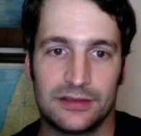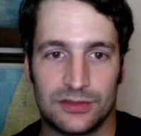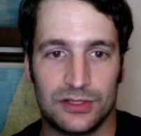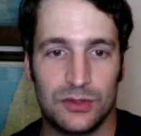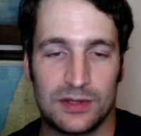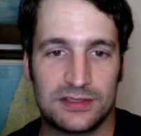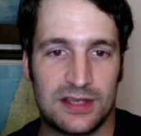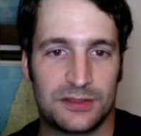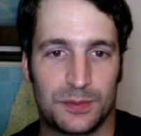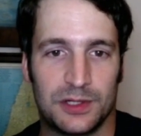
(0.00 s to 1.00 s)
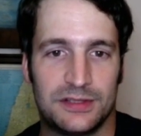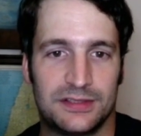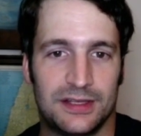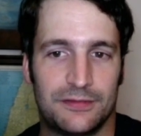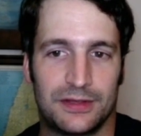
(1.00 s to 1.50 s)
So the U.S. has a pretty
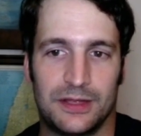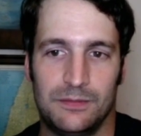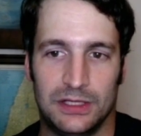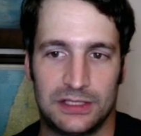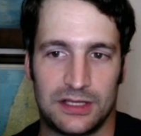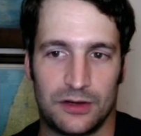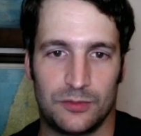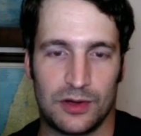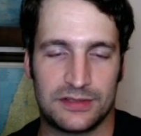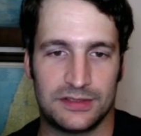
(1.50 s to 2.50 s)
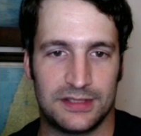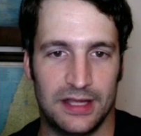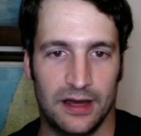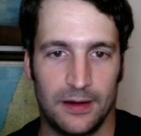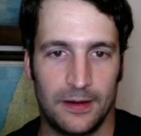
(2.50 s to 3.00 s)
significant military presence
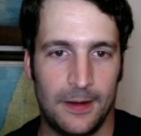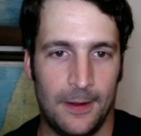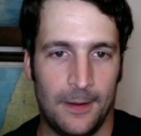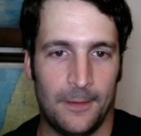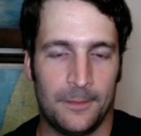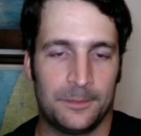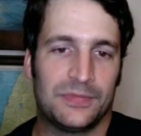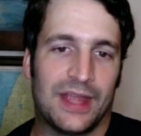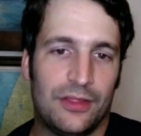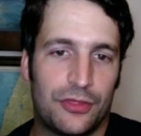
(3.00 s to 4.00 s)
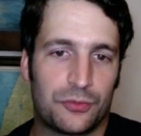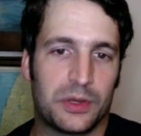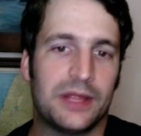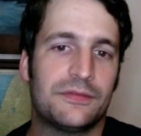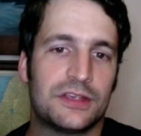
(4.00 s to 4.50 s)
there. And
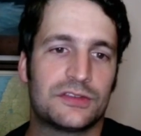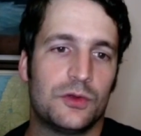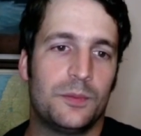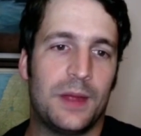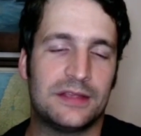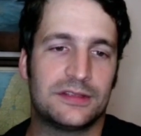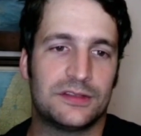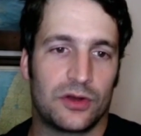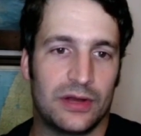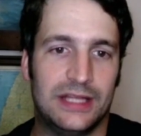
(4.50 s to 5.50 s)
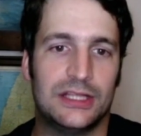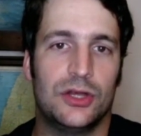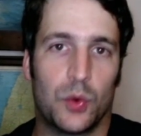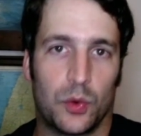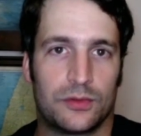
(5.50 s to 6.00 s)
three of these new bases are in the
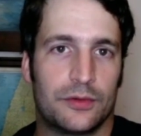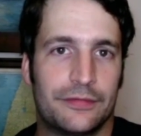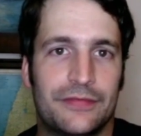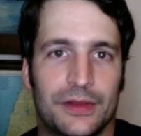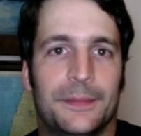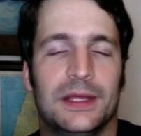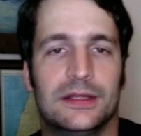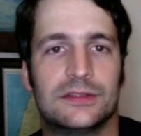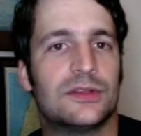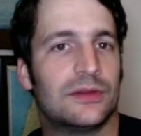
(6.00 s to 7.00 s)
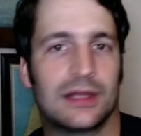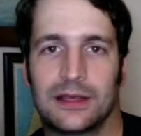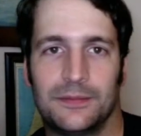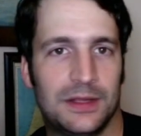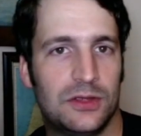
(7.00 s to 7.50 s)
northern Philippines, so they
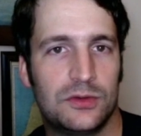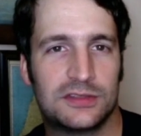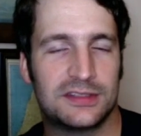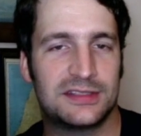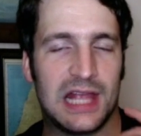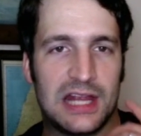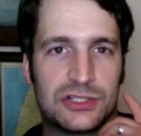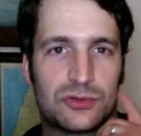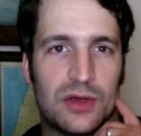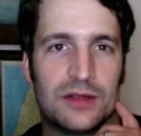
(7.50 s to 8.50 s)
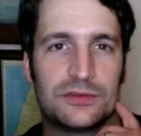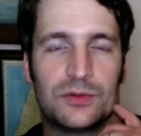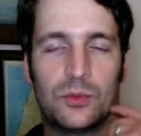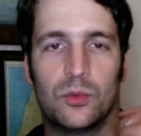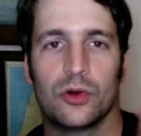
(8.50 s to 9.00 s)
could be used as staging grounds
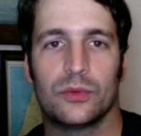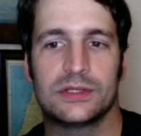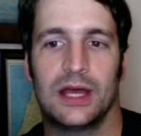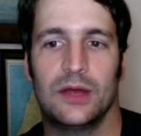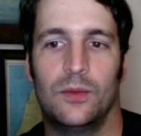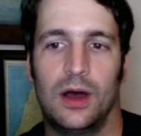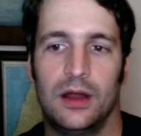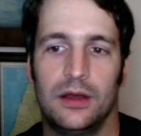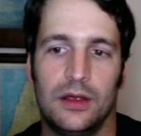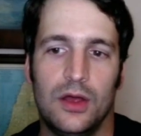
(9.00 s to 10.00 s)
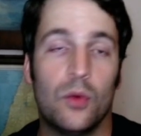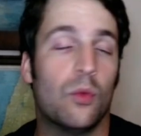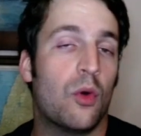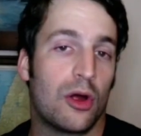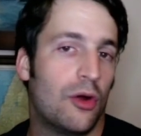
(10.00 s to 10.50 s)
for war with Taiwan,
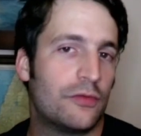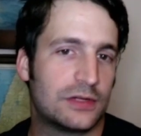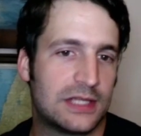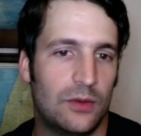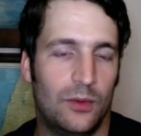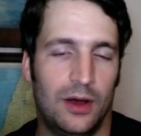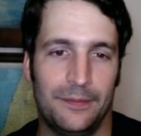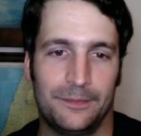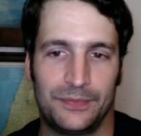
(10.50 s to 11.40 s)
war over Taiwan.